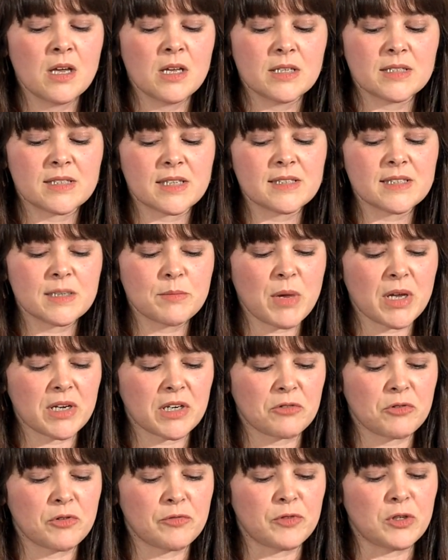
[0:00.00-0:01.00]

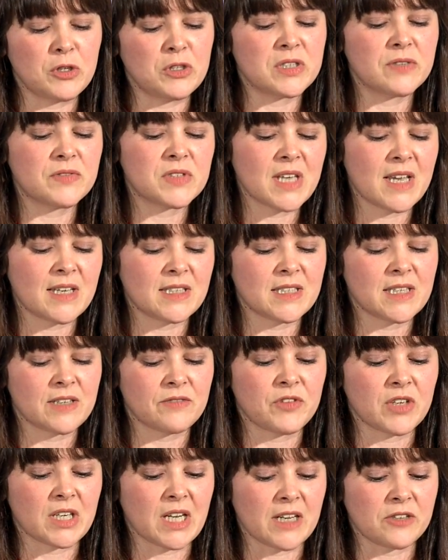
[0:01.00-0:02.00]
Systematic reviews of
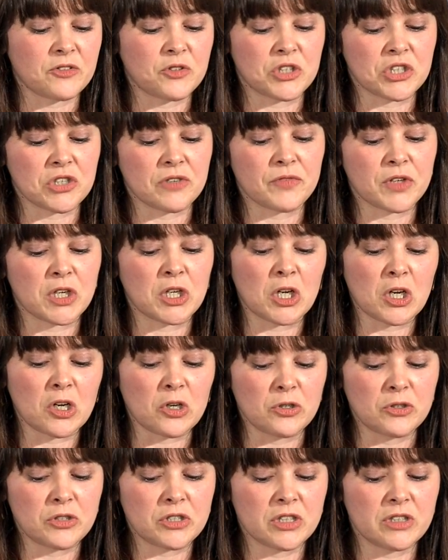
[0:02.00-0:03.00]
scientific literature have
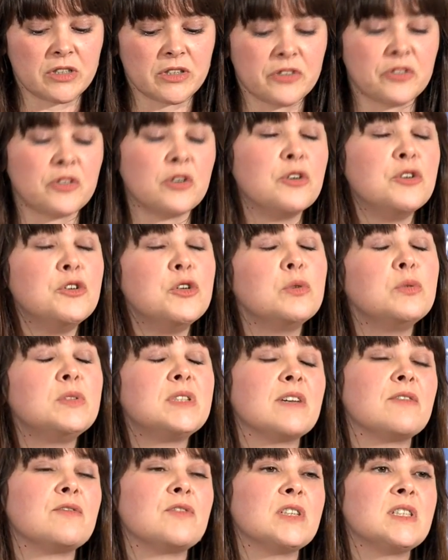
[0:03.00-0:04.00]
concluded that there are no
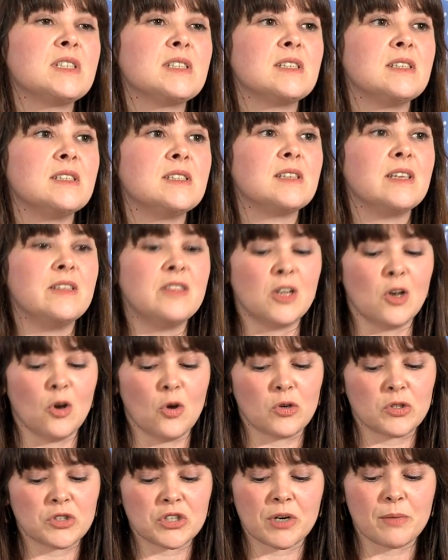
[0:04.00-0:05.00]
differences in the
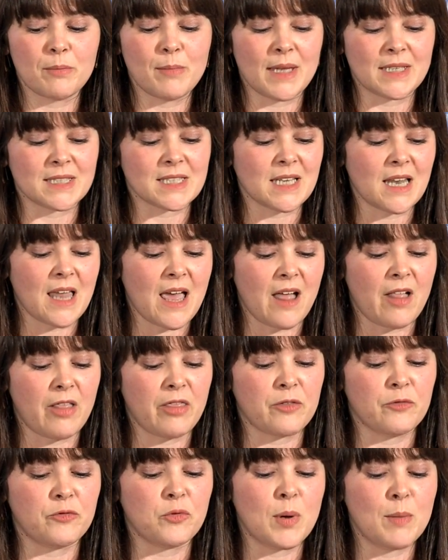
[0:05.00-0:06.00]
long term mental
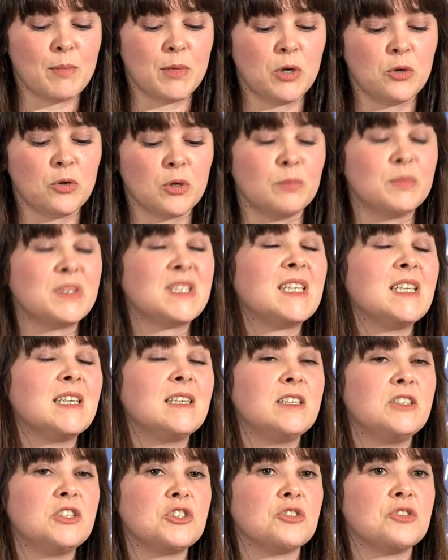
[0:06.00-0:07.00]
health of women who
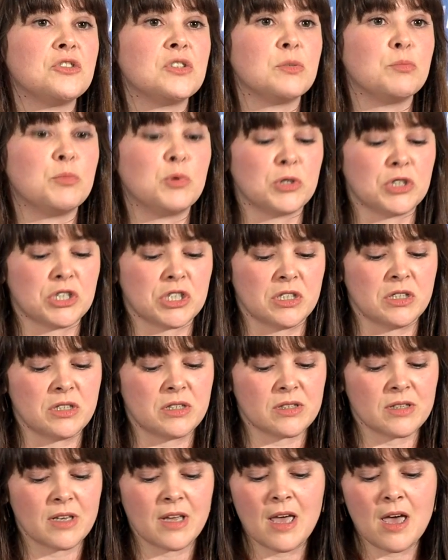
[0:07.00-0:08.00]
obtain induced
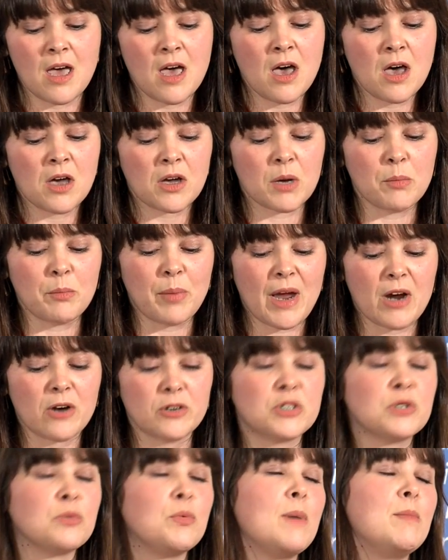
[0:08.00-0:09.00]
abortions
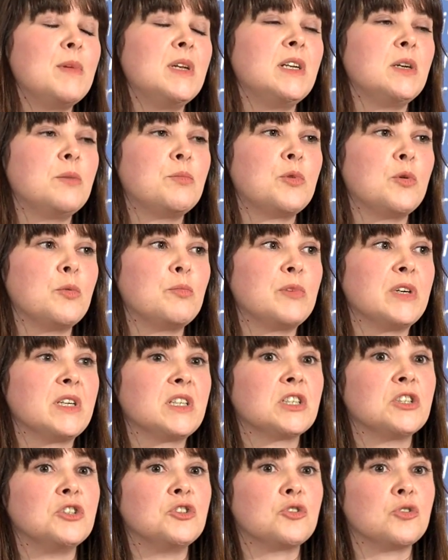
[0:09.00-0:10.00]
compared to women in
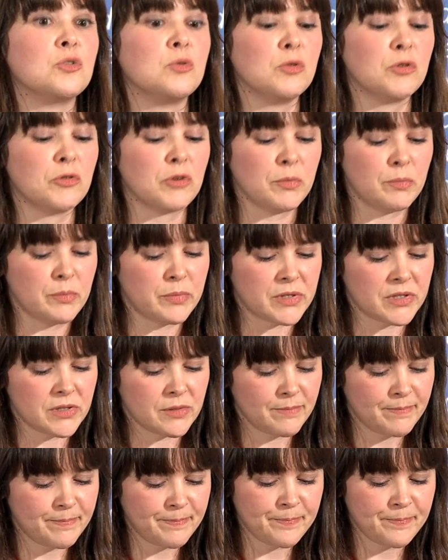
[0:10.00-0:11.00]
appropriate control groups.